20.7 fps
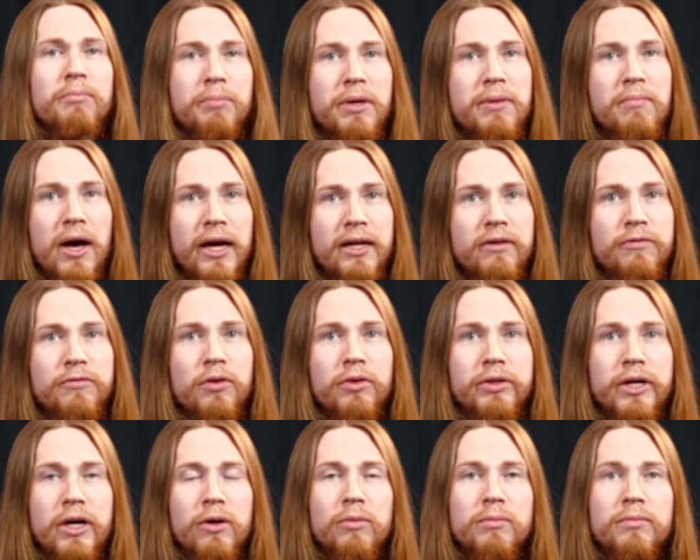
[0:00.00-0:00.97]
Be mindful
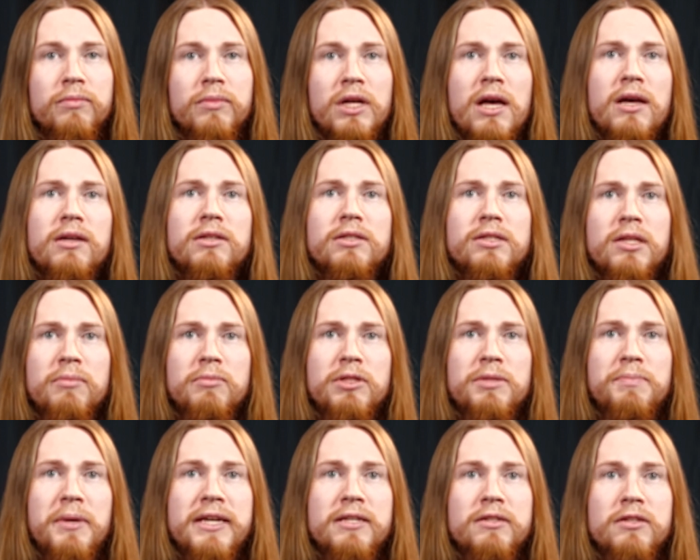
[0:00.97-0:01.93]
though, some
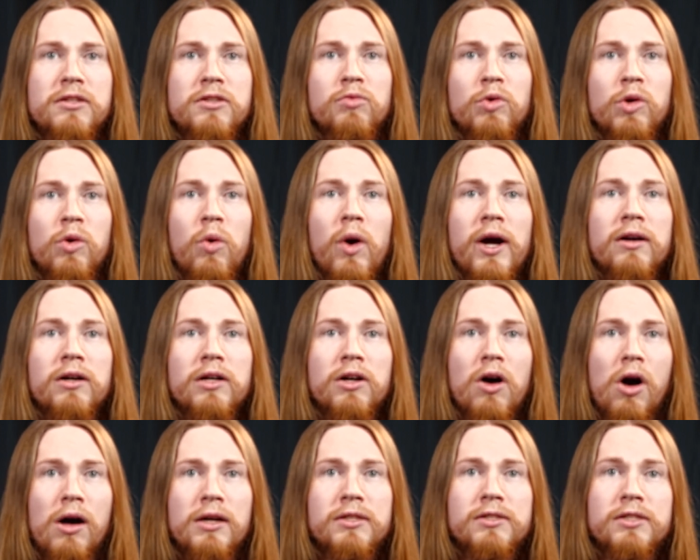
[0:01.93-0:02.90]
spaces require a
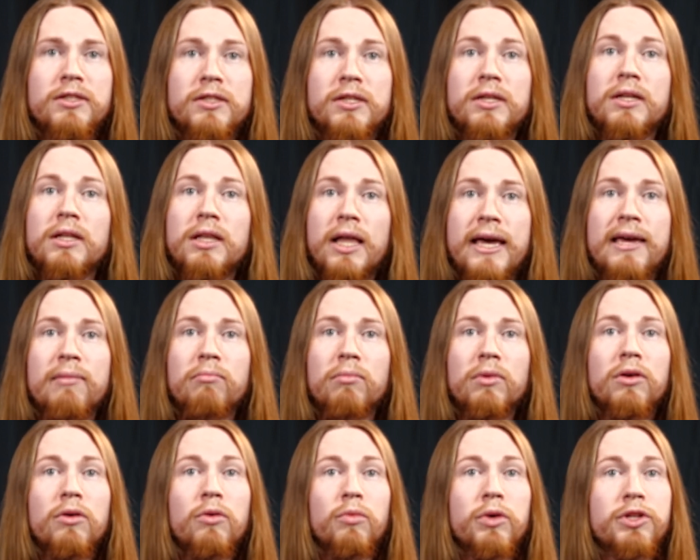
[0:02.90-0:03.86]
cost to claim,
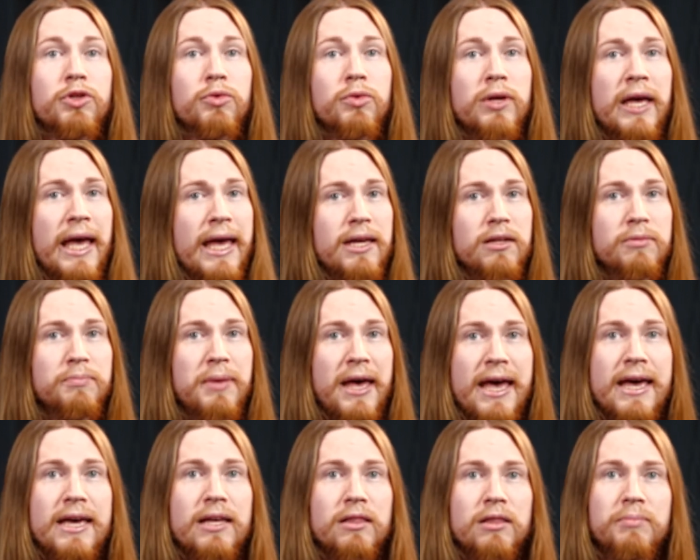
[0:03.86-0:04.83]
which you can't
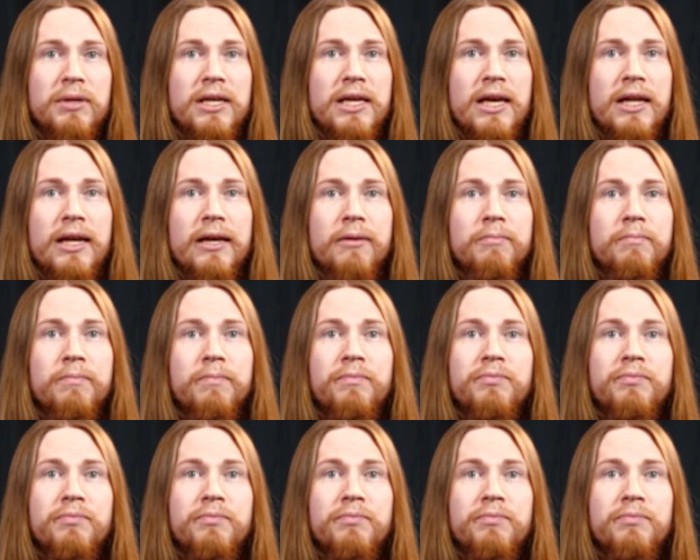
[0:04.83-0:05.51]
pay at the beginning.